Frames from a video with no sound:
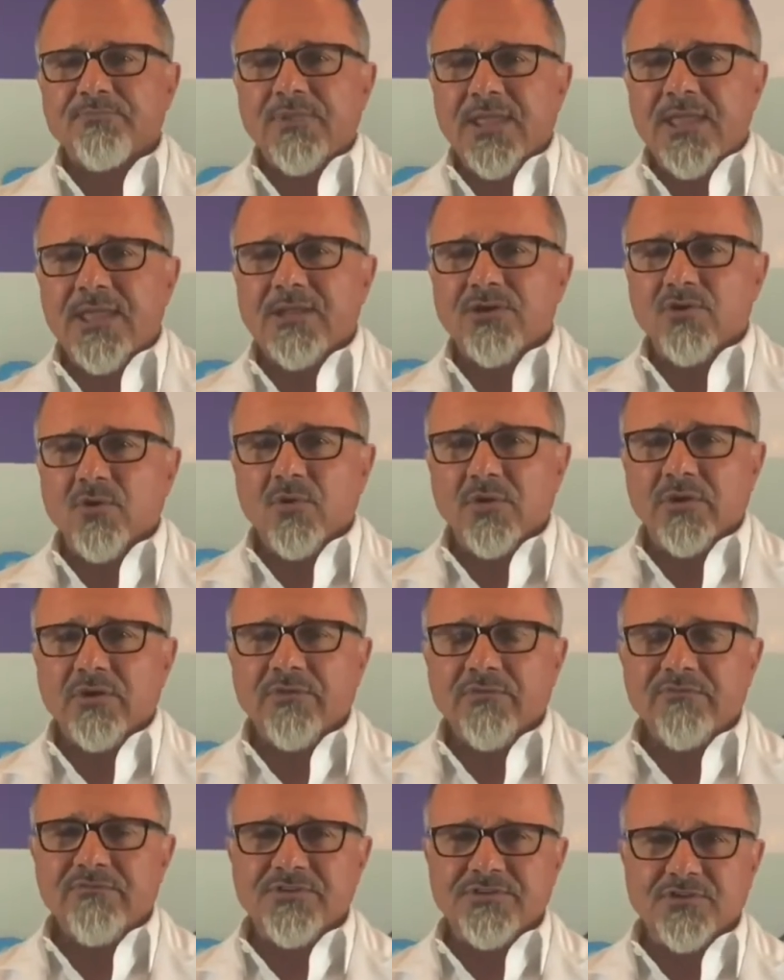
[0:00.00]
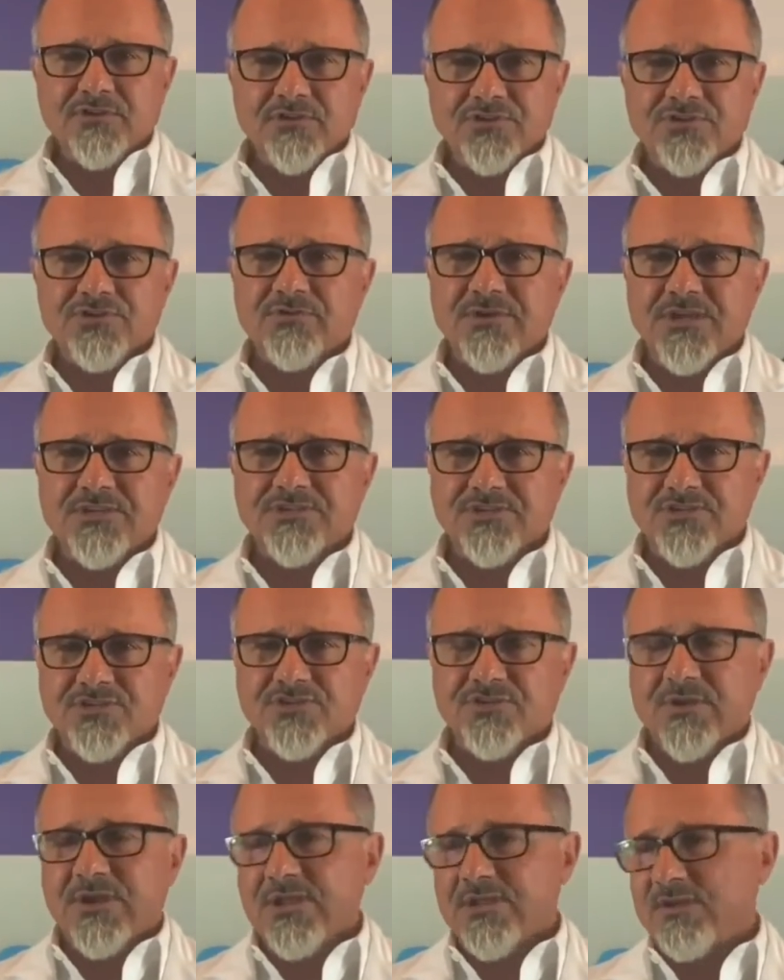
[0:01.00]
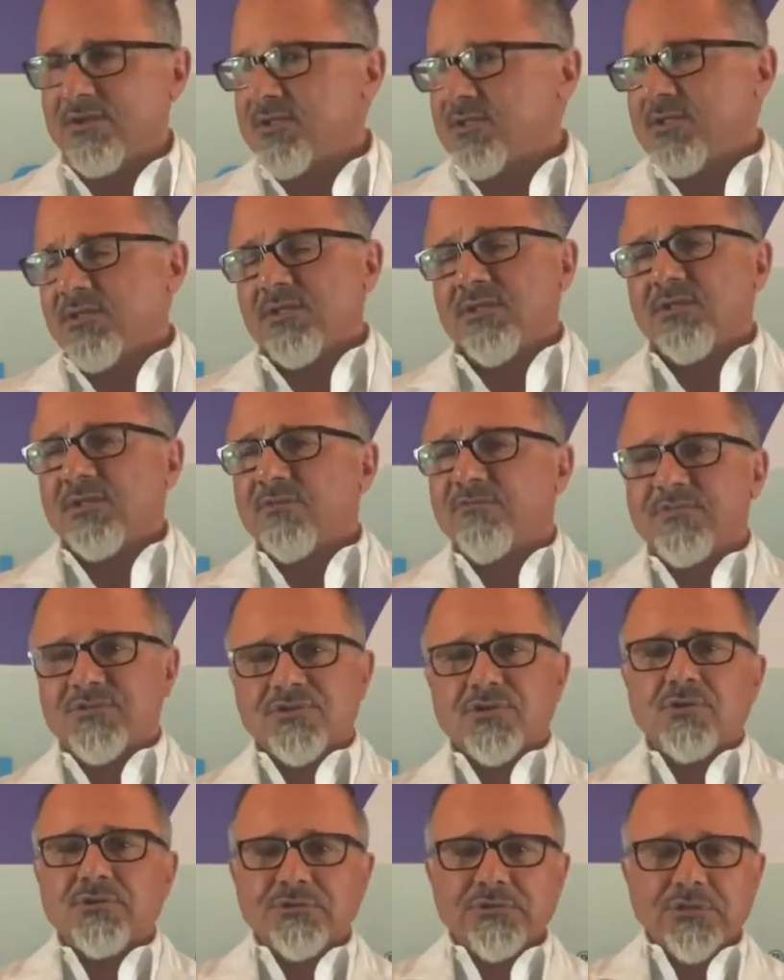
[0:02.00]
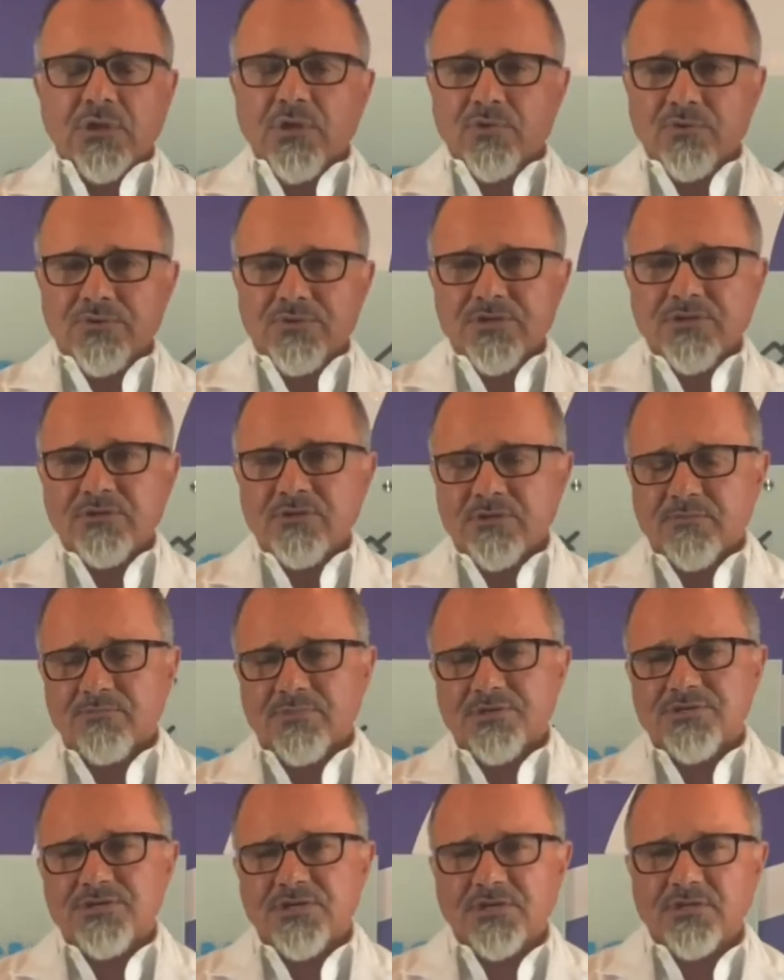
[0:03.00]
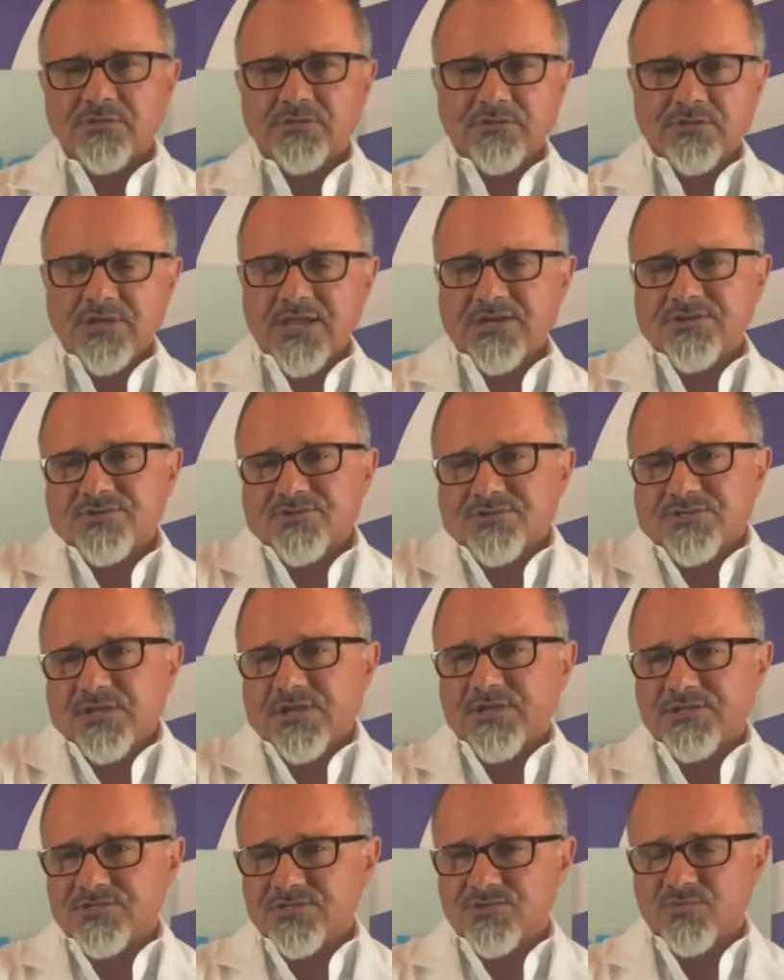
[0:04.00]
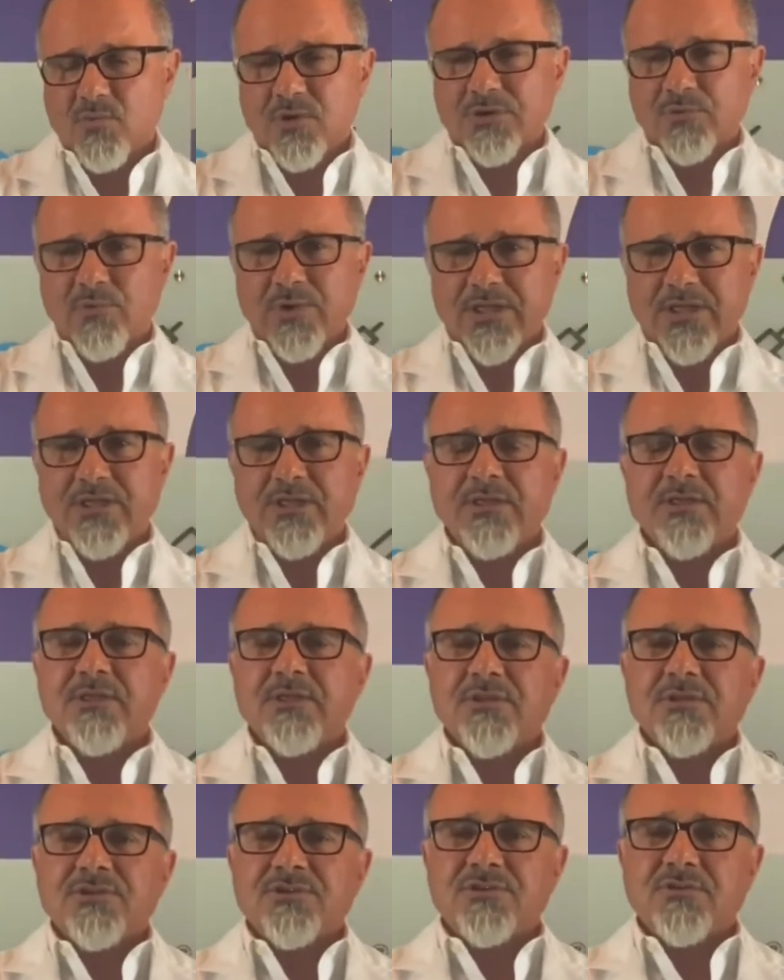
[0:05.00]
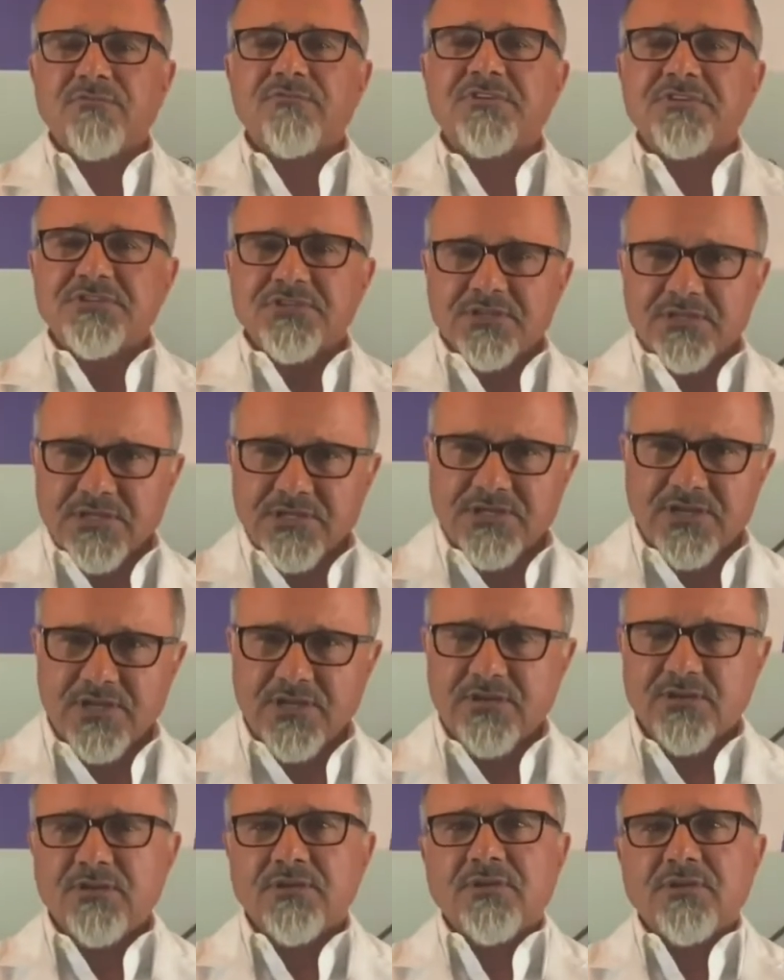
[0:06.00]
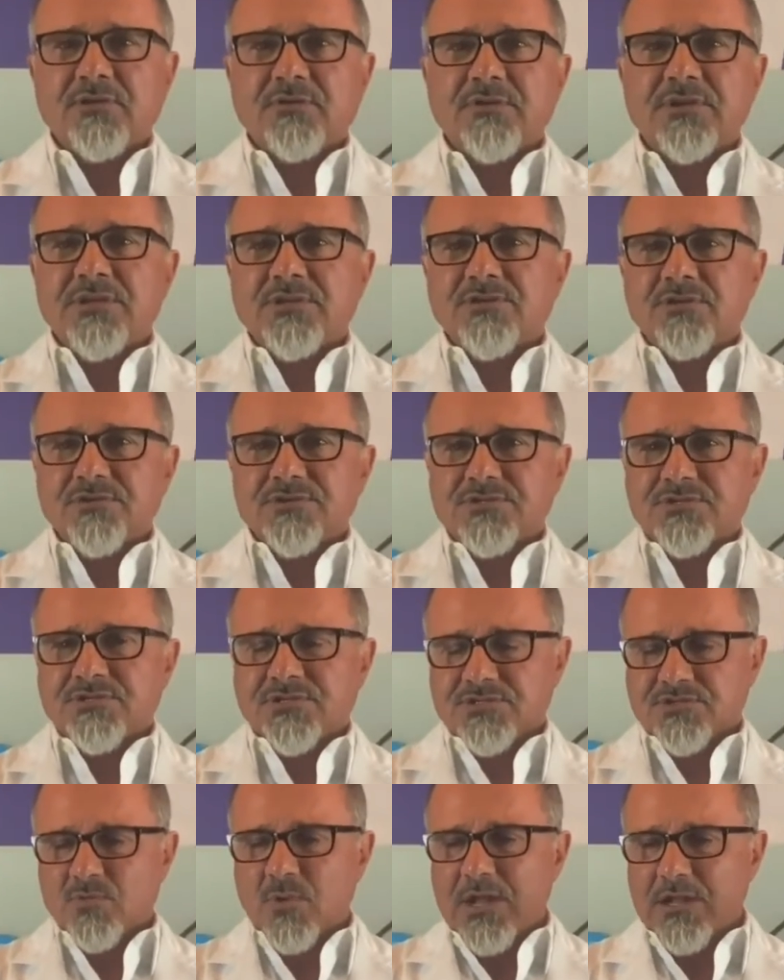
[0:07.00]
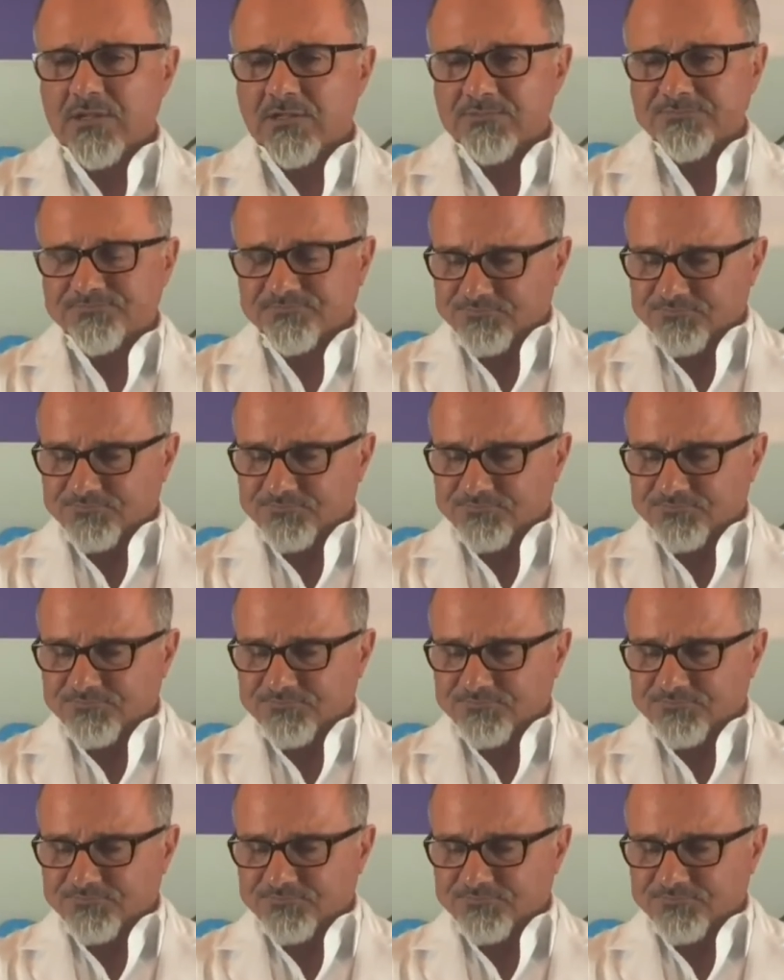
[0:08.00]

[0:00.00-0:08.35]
and or physical stress and strain, physical load. In particular, exercise is one way to facilitate ketosis as well,